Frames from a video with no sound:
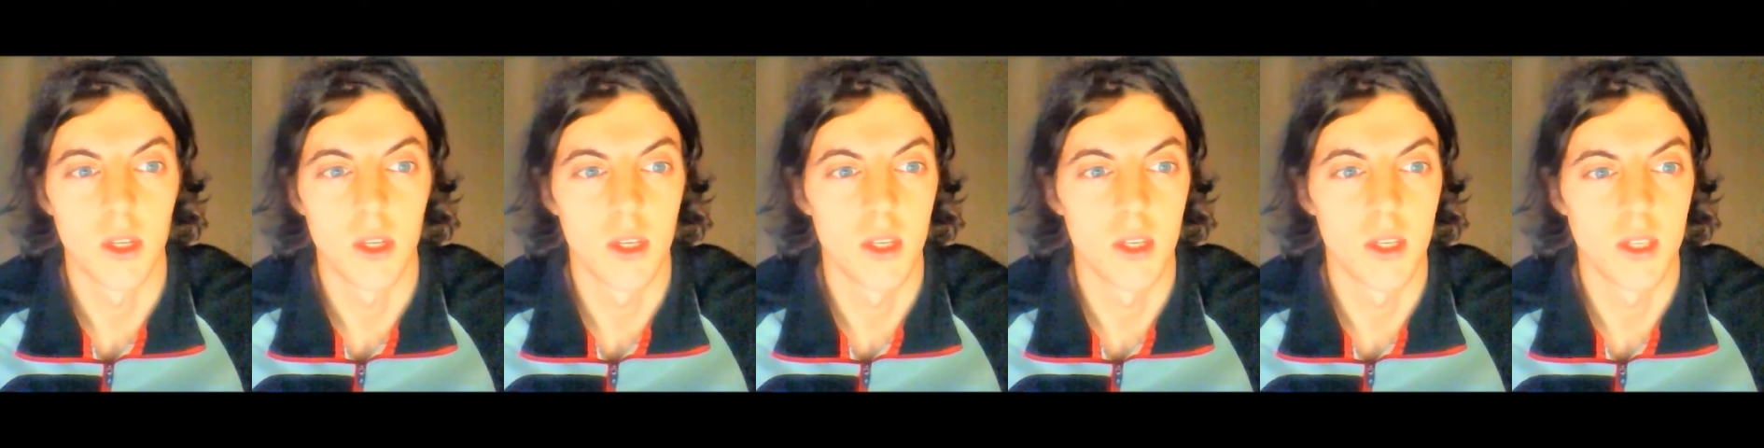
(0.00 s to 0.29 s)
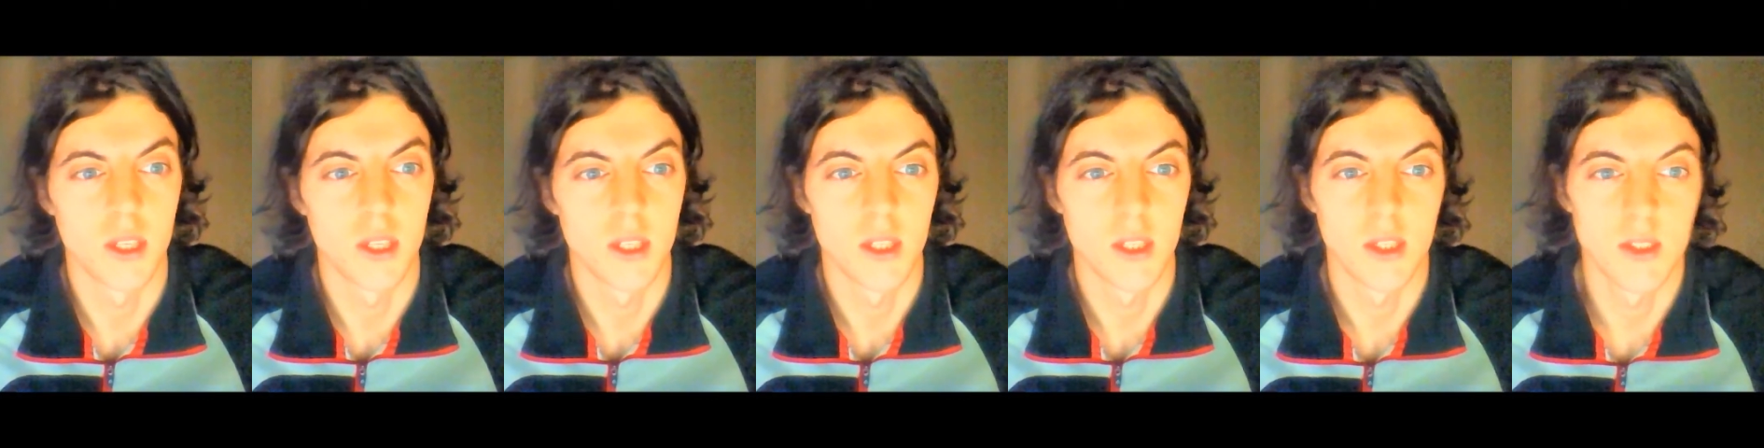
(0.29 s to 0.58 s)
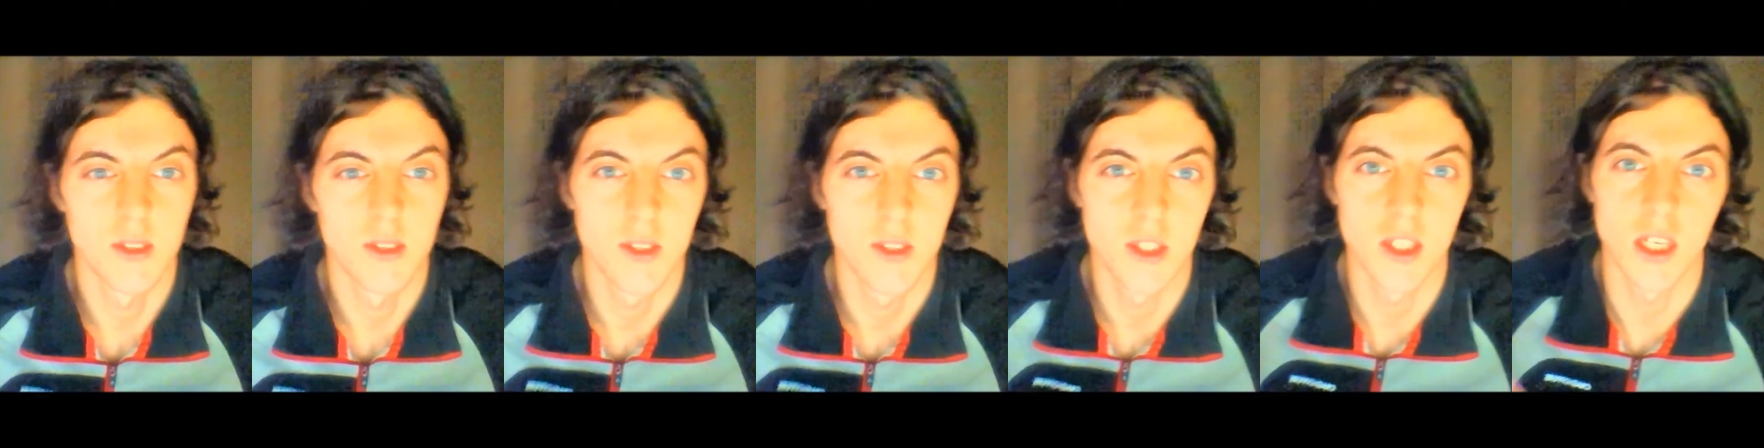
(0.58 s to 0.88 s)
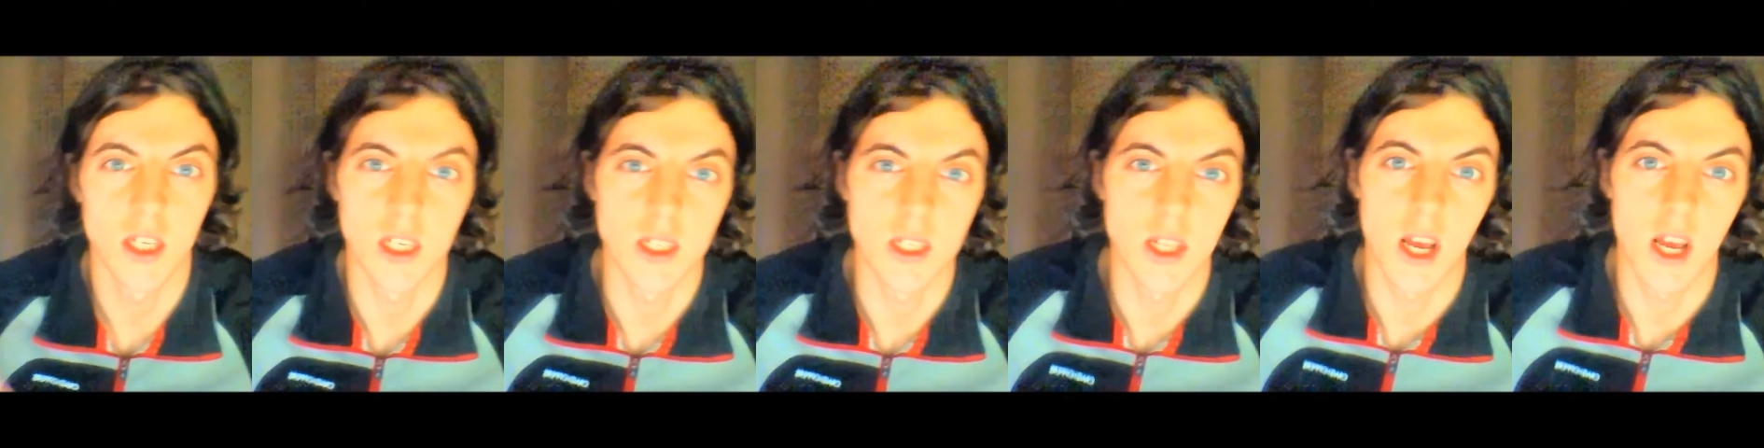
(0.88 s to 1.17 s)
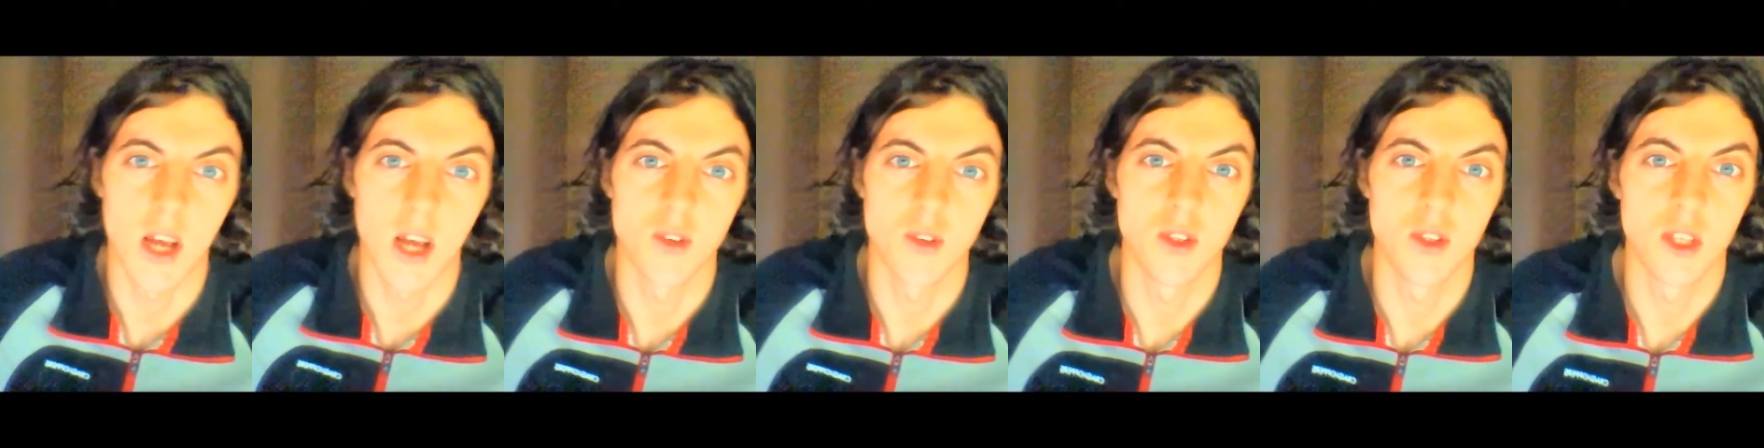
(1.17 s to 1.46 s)
and it's
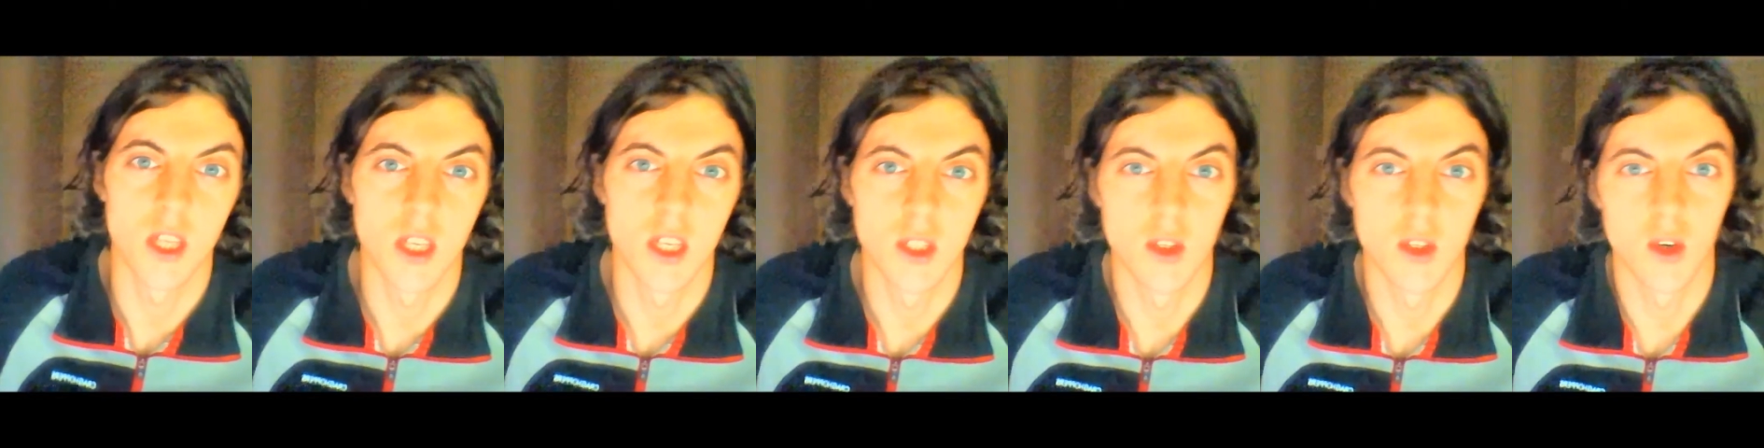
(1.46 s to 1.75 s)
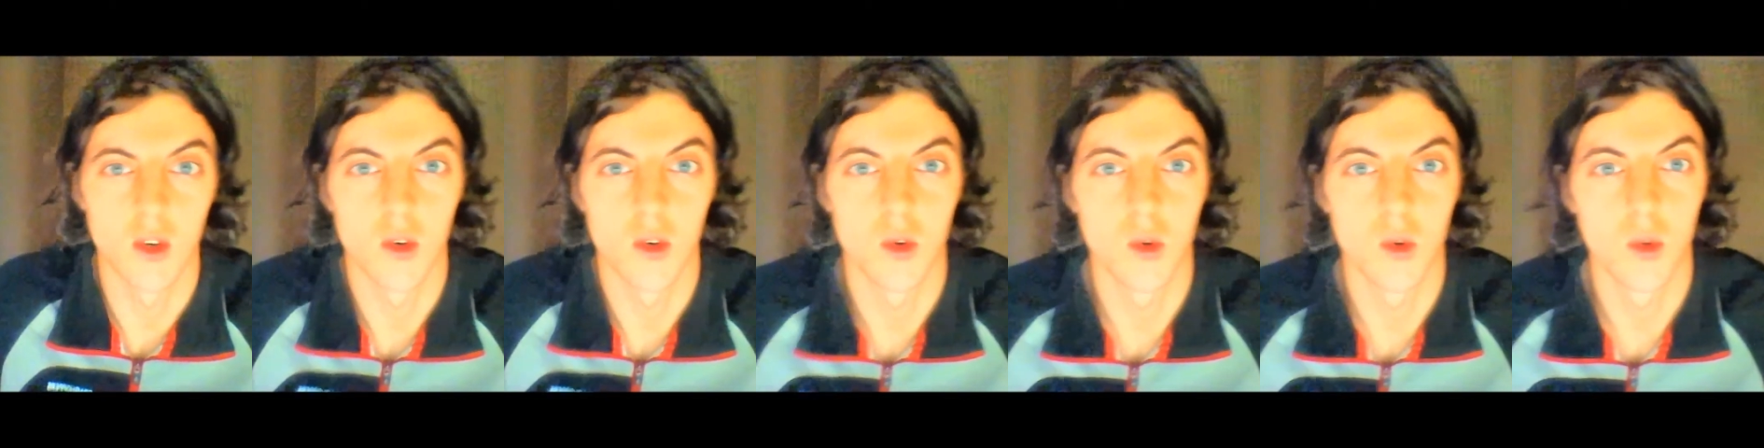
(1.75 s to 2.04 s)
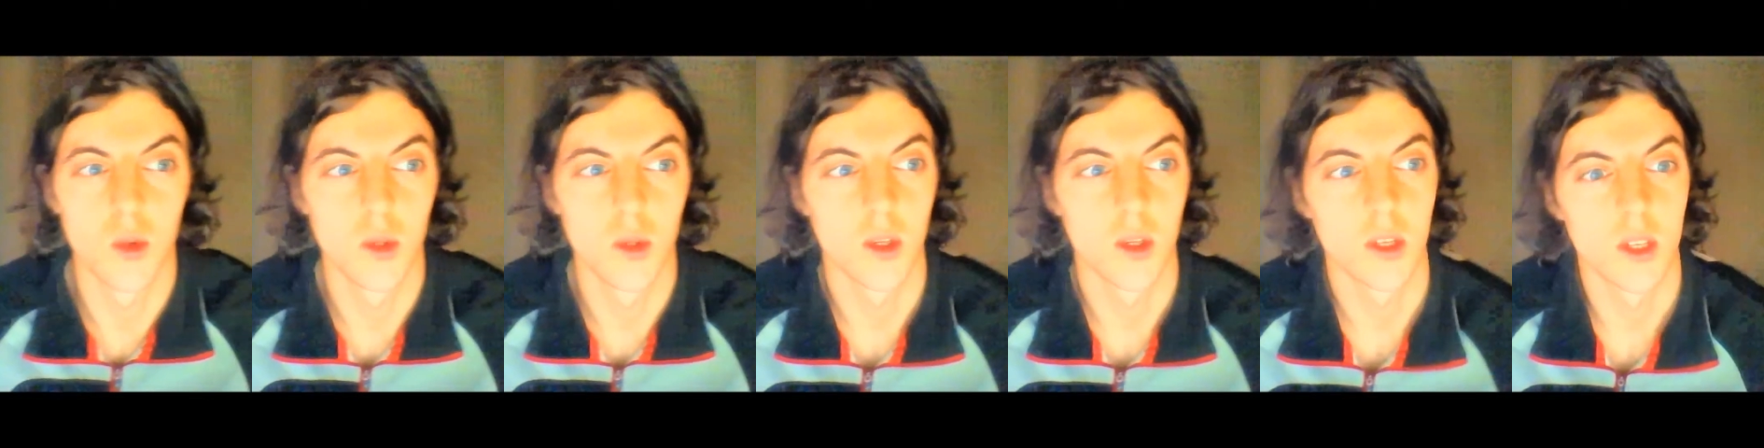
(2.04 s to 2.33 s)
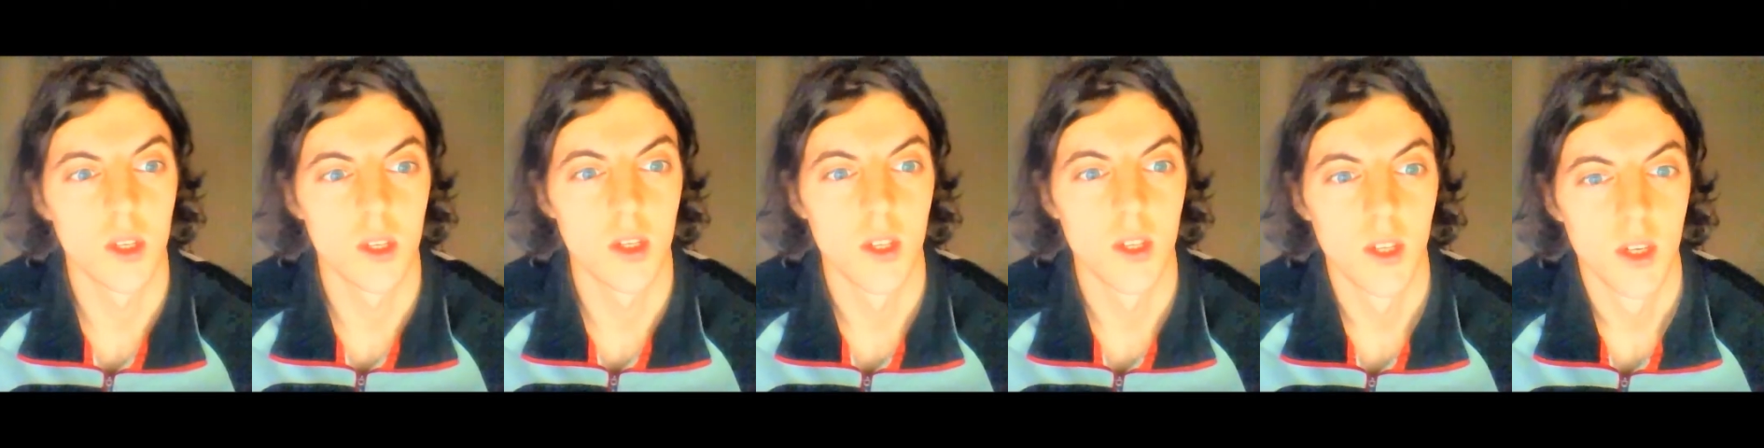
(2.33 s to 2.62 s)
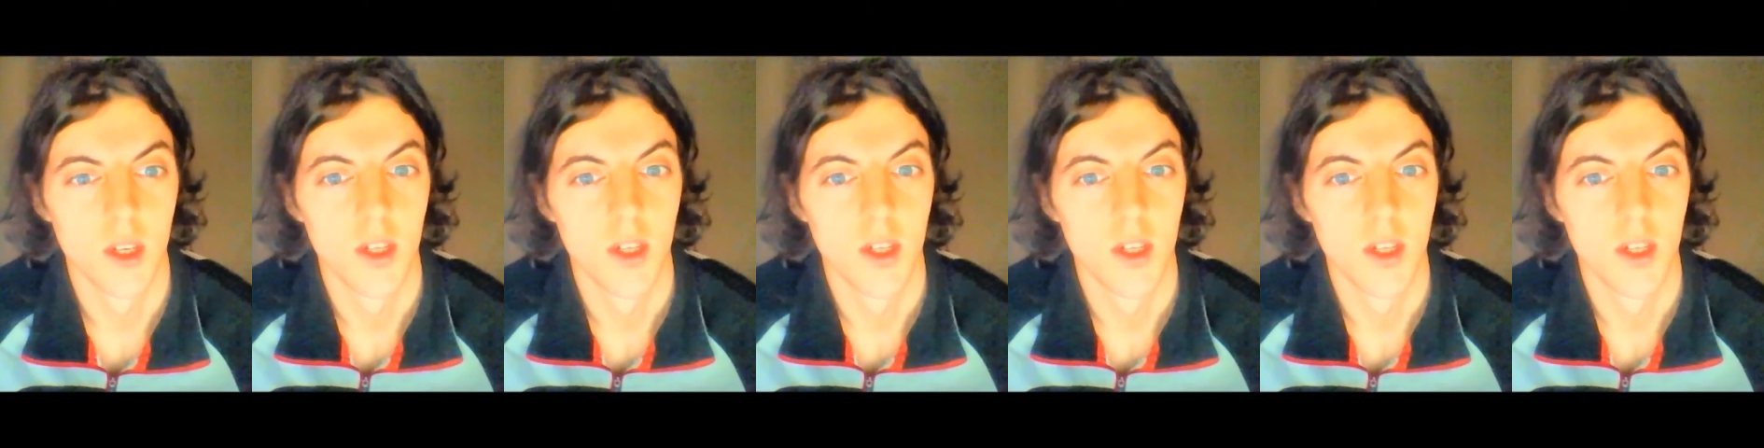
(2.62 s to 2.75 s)
6,000 years old, and